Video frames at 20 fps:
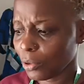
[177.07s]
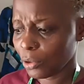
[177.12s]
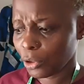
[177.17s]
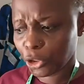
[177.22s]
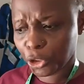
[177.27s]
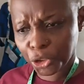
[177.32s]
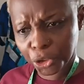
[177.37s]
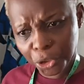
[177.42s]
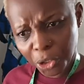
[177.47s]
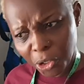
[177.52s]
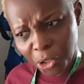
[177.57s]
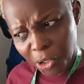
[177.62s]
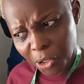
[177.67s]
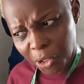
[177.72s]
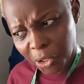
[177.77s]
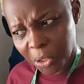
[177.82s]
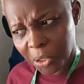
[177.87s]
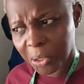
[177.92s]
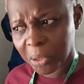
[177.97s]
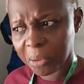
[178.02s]

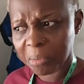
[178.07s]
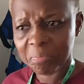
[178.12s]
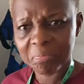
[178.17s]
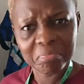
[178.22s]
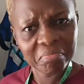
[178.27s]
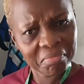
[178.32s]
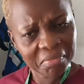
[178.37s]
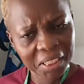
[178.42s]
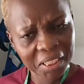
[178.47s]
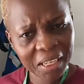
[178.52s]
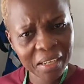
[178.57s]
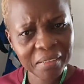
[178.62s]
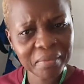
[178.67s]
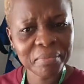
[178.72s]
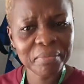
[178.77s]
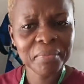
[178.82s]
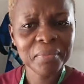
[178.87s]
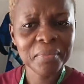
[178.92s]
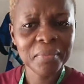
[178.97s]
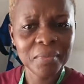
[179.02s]
Chalk, yeah,
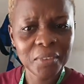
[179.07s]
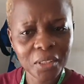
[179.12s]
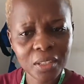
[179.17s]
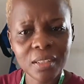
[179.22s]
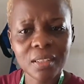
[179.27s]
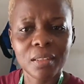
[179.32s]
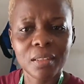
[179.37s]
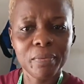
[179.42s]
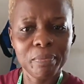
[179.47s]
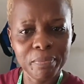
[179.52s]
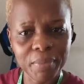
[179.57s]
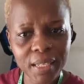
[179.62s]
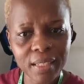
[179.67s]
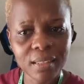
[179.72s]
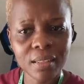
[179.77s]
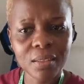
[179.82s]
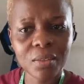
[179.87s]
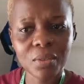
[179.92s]
just the basic